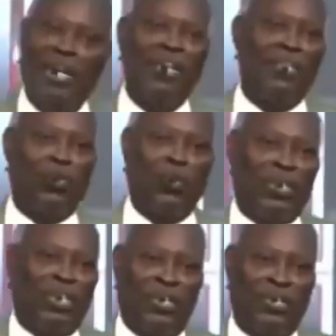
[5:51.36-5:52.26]
else
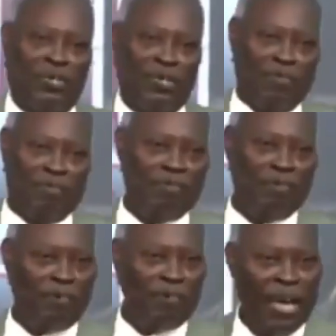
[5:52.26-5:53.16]
will tell you.
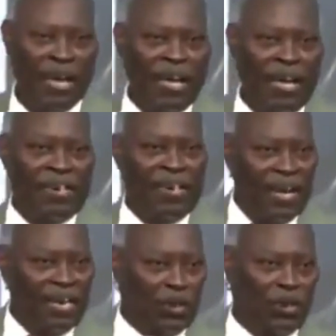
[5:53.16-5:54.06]
There
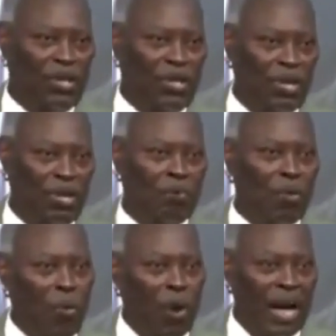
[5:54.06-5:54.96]
are
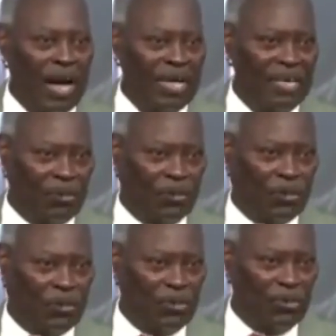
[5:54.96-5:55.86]
some
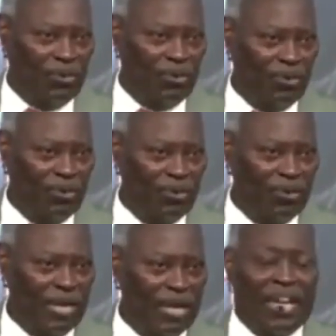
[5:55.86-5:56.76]
wives,
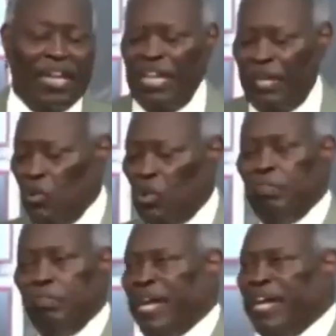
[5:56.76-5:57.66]
they
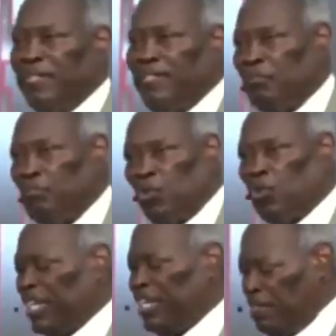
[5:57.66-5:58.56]
don't make
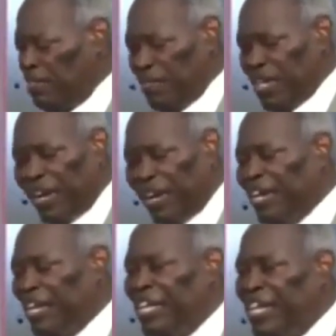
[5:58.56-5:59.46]
themselves
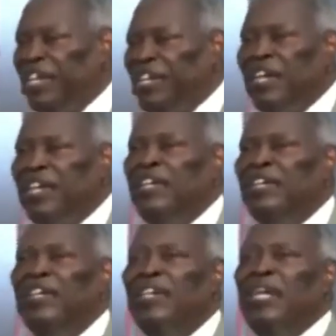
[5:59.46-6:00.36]
clean,
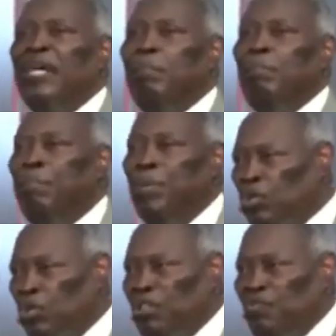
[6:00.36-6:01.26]

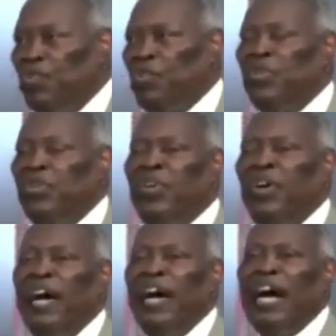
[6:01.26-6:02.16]

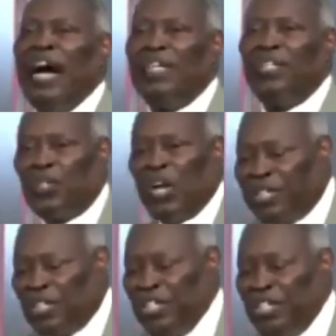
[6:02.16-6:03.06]
beautiful,
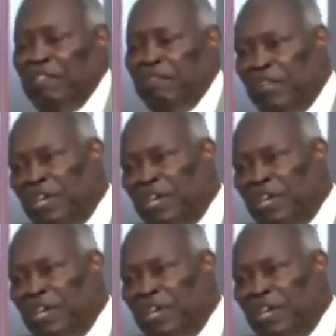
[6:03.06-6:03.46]
attractive